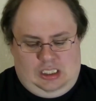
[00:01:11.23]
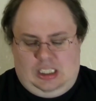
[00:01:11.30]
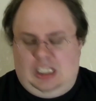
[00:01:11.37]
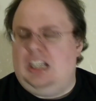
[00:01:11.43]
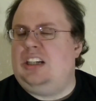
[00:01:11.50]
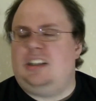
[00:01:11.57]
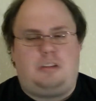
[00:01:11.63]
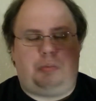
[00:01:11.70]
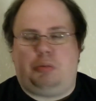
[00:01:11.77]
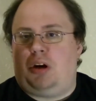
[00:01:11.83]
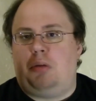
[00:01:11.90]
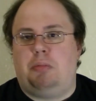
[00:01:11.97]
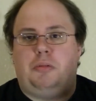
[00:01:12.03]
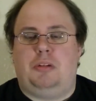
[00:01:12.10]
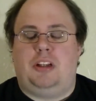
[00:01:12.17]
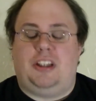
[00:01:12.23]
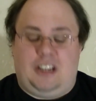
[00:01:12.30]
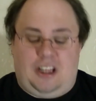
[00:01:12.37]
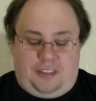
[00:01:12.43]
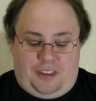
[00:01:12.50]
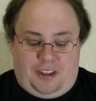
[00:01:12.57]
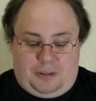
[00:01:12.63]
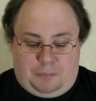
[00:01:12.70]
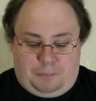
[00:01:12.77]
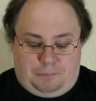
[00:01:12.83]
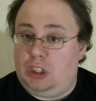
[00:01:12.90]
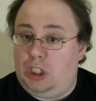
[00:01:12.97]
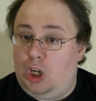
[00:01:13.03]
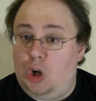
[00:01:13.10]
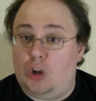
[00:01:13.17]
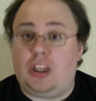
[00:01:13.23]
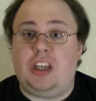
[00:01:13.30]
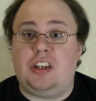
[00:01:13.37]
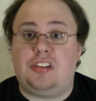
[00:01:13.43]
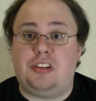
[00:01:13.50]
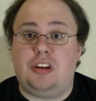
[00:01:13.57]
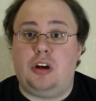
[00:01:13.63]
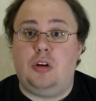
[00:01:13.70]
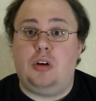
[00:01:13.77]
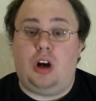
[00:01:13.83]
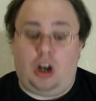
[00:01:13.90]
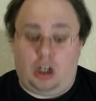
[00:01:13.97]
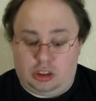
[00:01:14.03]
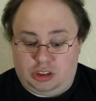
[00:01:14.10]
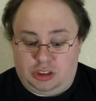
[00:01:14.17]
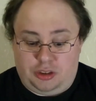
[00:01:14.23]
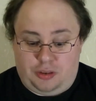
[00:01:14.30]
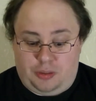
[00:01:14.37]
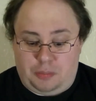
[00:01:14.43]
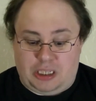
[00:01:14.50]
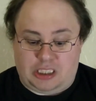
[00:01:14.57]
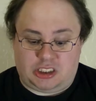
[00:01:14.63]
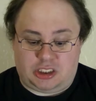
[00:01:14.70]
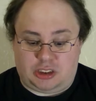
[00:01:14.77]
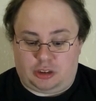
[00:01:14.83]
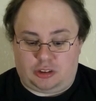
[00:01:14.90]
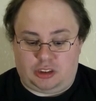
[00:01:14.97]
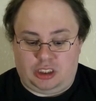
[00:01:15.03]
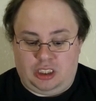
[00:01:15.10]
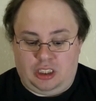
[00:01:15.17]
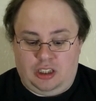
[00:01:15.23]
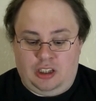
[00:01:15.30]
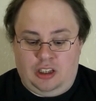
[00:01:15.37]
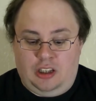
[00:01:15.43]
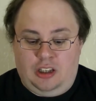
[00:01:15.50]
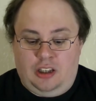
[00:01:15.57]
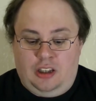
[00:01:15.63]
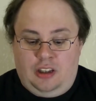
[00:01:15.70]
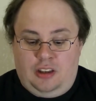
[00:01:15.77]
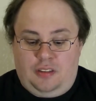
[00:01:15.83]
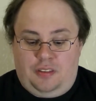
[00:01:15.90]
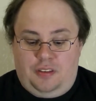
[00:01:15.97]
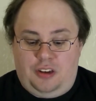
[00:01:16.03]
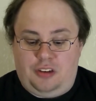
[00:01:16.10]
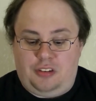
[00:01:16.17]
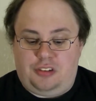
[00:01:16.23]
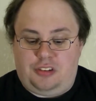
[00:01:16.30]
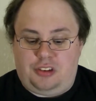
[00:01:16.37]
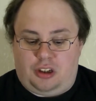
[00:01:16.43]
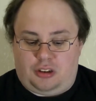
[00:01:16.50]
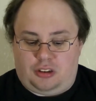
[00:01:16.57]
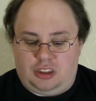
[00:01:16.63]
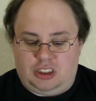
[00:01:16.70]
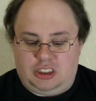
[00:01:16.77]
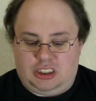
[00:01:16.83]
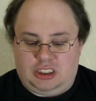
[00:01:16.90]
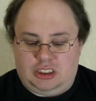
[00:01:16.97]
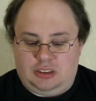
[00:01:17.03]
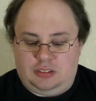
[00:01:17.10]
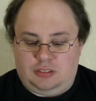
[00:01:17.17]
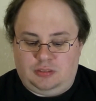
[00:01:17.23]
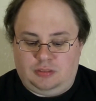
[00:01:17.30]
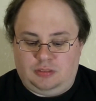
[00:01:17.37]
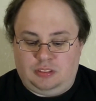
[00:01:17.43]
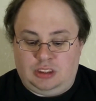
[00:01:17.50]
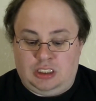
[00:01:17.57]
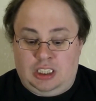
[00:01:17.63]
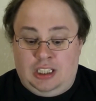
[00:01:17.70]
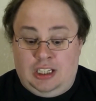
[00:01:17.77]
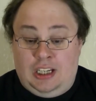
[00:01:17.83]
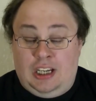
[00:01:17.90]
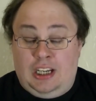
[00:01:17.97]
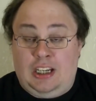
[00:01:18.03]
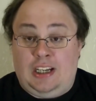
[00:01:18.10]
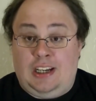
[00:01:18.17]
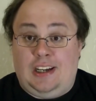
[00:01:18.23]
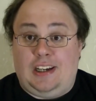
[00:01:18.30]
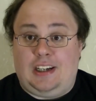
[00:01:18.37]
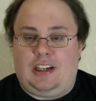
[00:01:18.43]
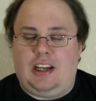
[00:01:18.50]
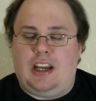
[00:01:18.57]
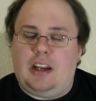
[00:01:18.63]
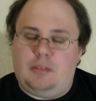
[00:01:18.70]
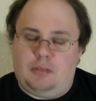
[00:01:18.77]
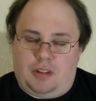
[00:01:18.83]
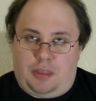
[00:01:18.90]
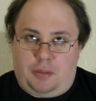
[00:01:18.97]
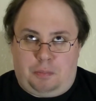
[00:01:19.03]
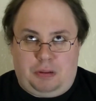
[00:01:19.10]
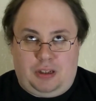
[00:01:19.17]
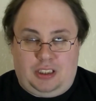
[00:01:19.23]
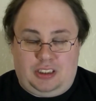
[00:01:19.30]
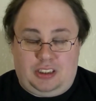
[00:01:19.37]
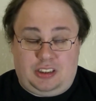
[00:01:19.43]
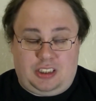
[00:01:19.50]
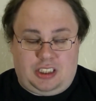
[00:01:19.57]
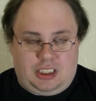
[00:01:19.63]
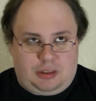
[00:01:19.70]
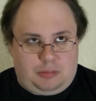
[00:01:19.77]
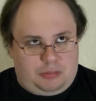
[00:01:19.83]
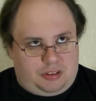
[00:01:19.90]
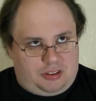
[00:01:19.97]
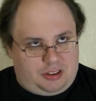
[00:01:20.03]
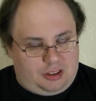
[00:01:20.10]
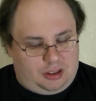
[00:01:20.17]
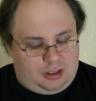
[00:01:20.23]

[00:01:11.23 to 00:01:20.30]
It's probably nothing. Okay, so on to the backstory. Theosaurus, again with the punny names.